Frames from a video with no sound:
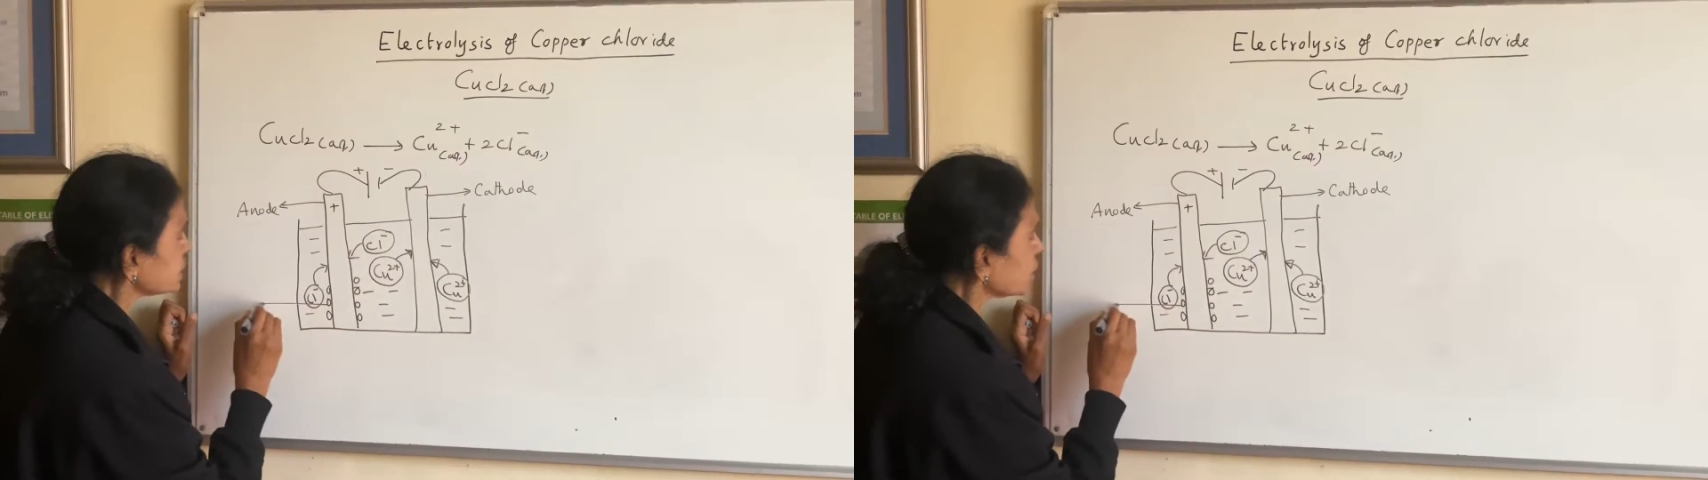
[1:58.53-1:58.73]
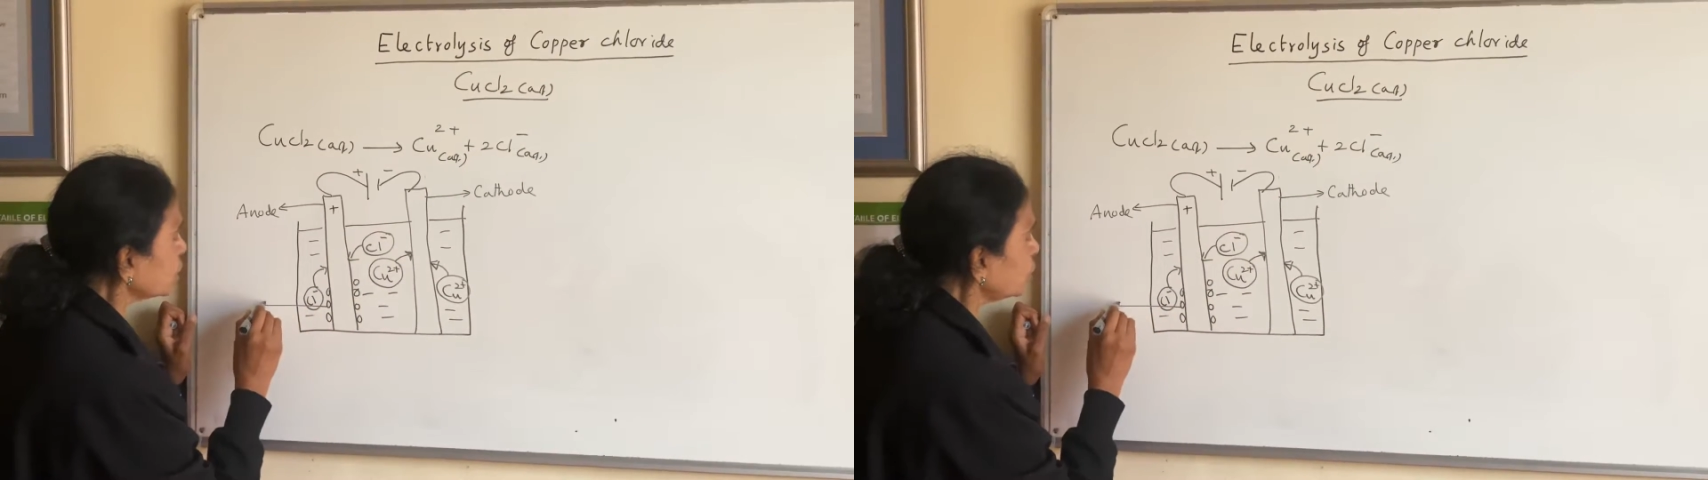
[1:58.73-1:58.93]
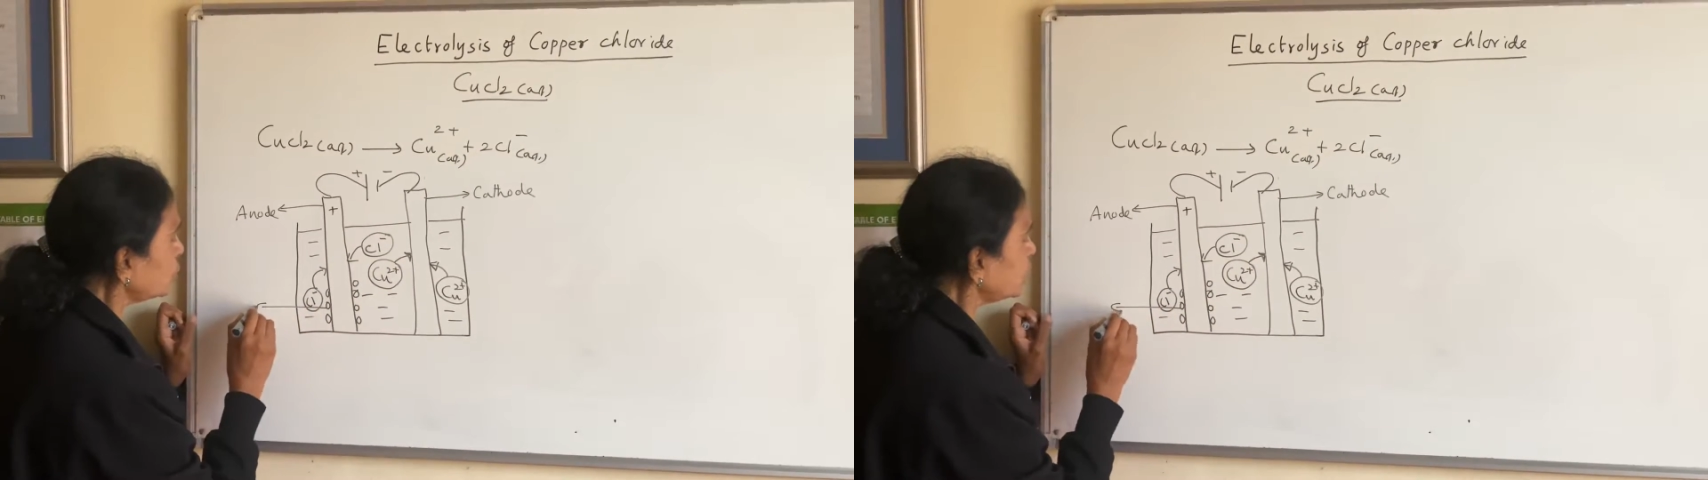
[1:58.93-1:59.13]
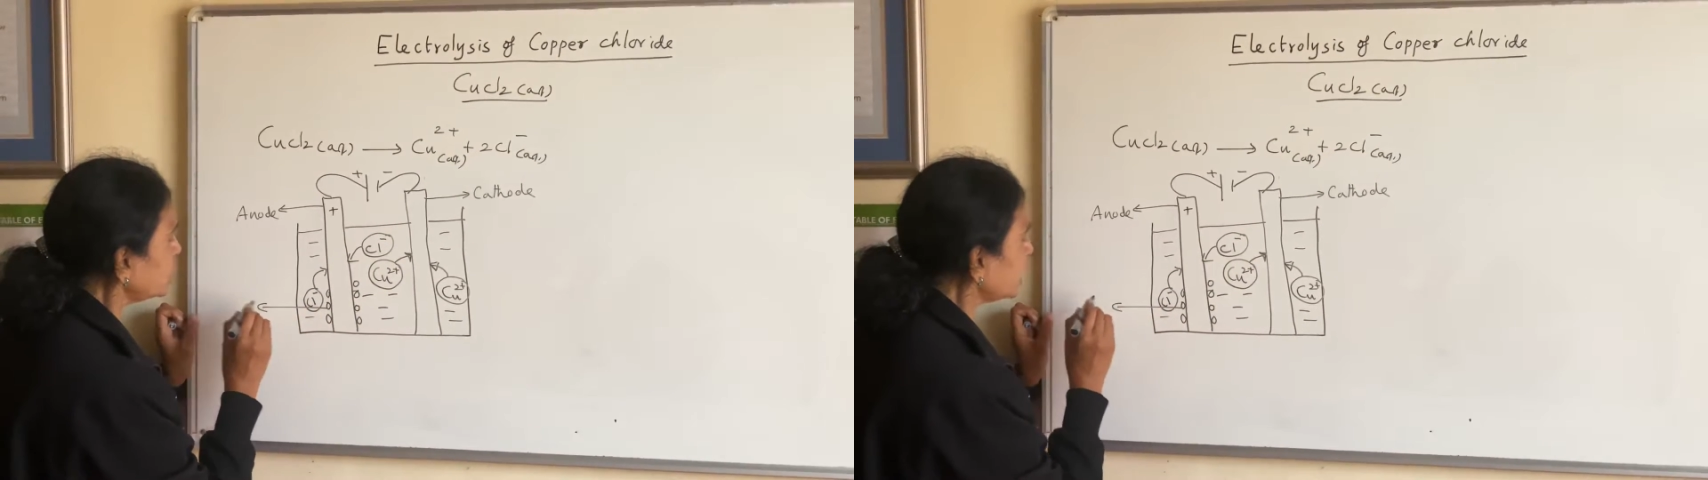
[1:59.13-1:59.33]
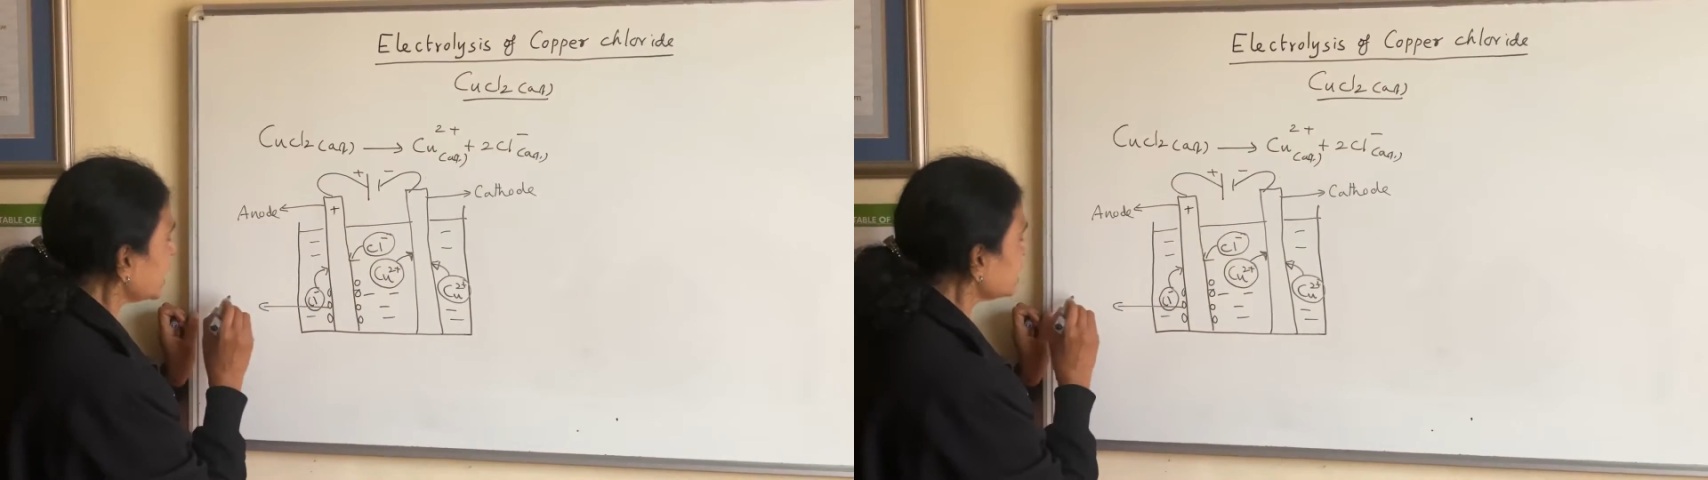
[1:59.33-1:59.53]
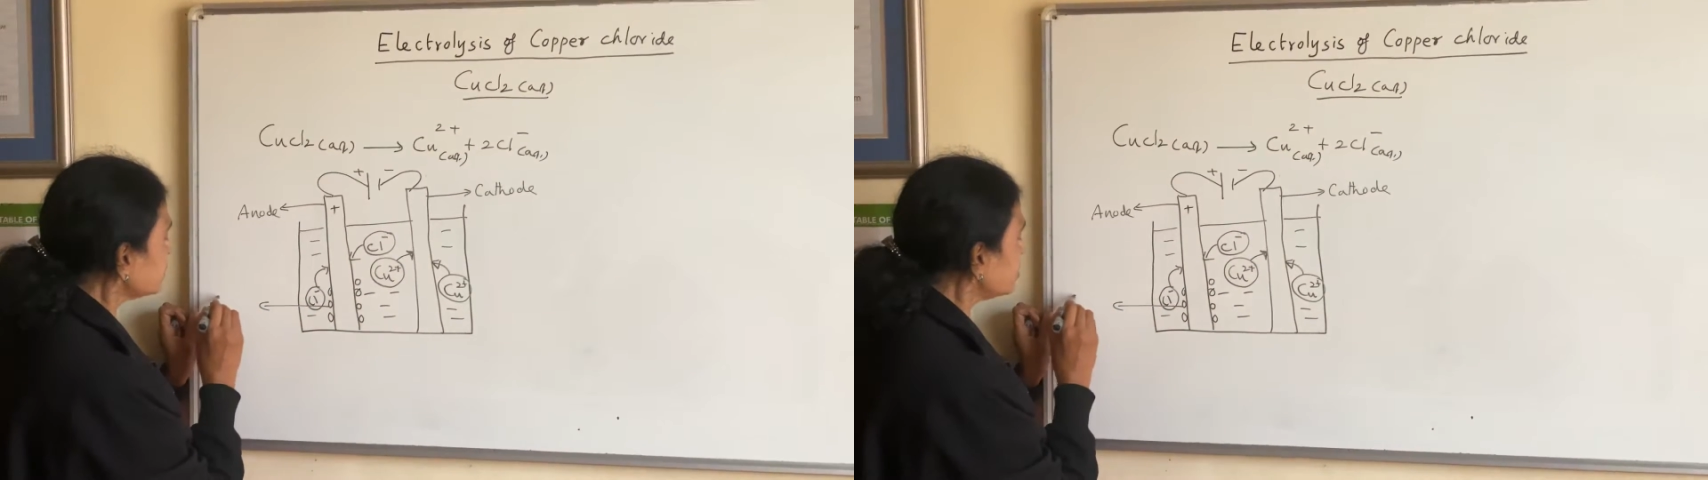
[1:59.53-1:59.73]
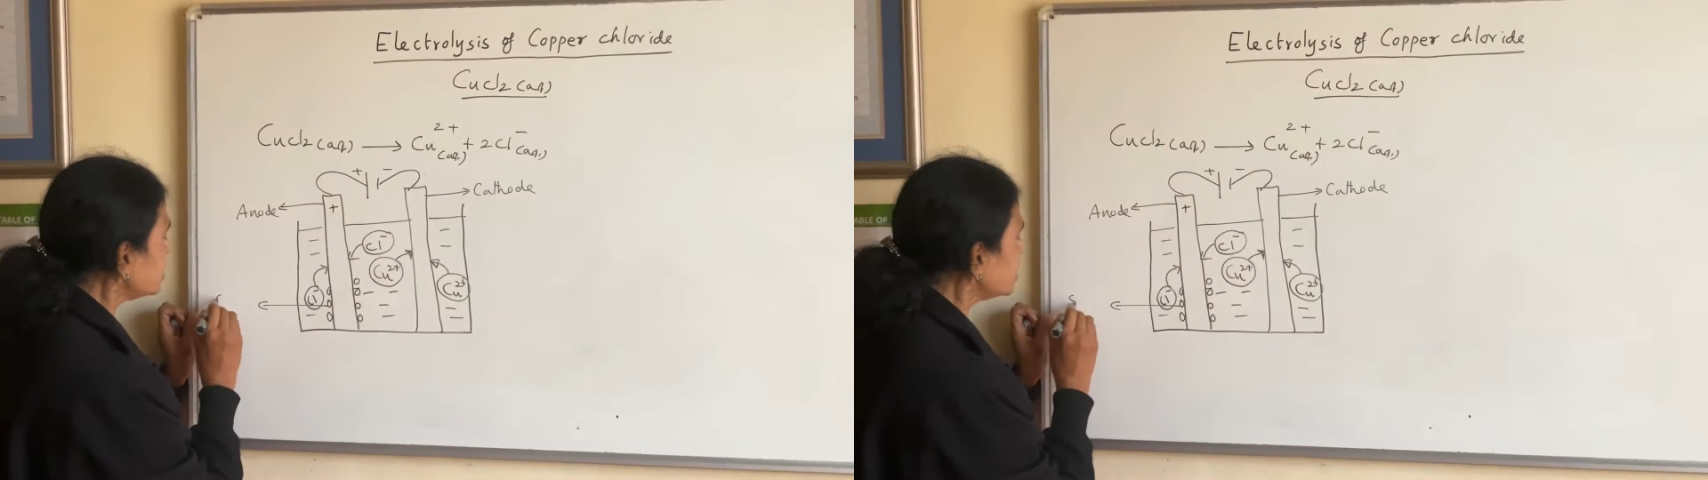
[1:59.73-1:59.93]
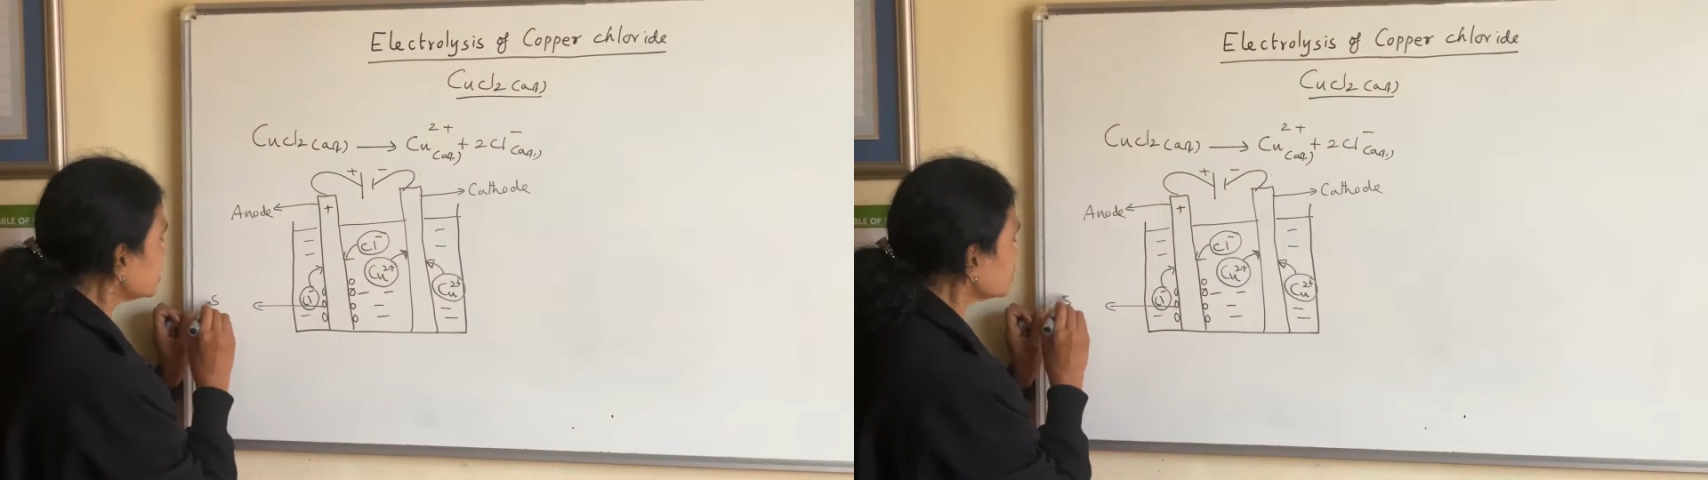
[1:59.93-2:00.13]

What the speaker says: chlorine gas which is a